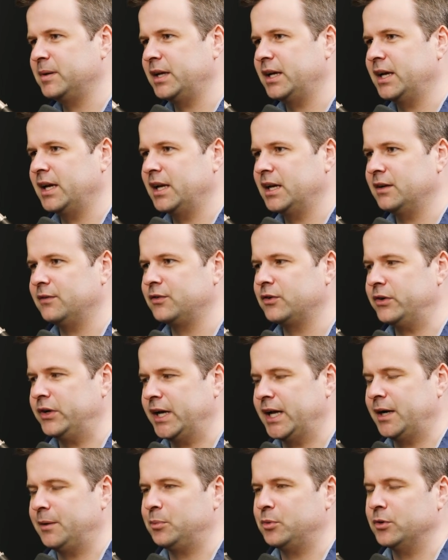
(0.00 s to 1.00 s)
and if you're
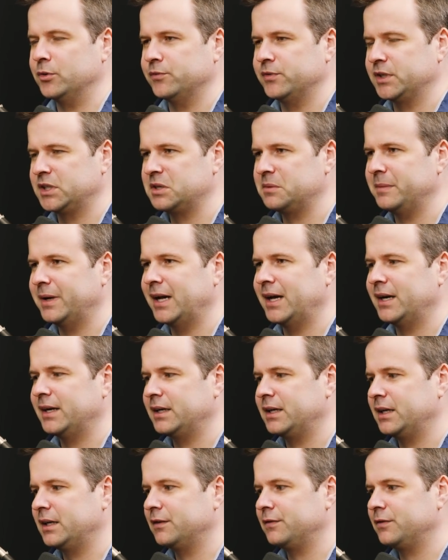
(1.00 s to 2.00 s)
not a proven commodity,